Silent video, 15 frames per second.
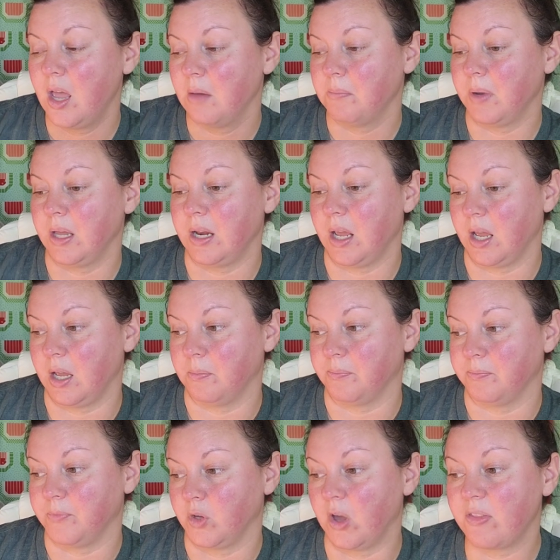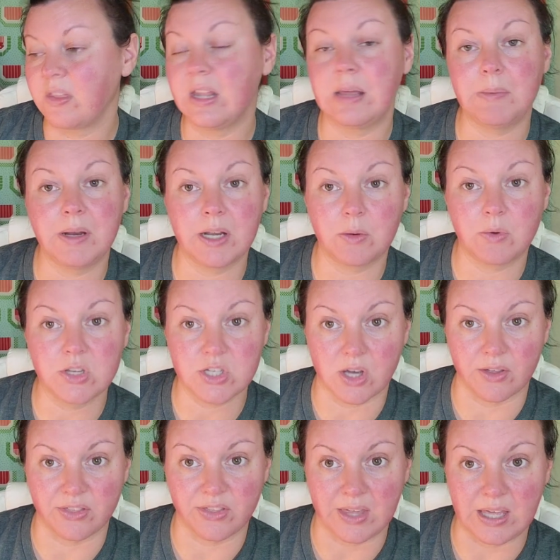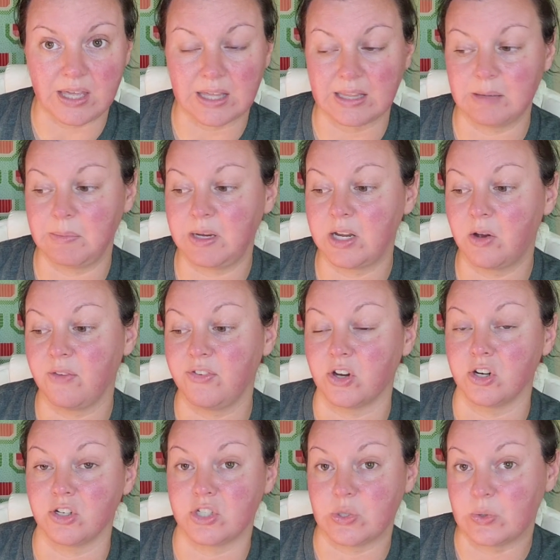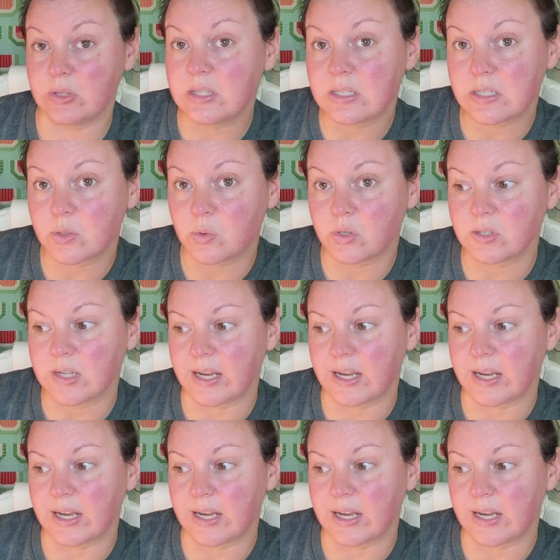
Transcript: But you'll have to let me know what y'all think. Let me know if y'all are doing this quilt.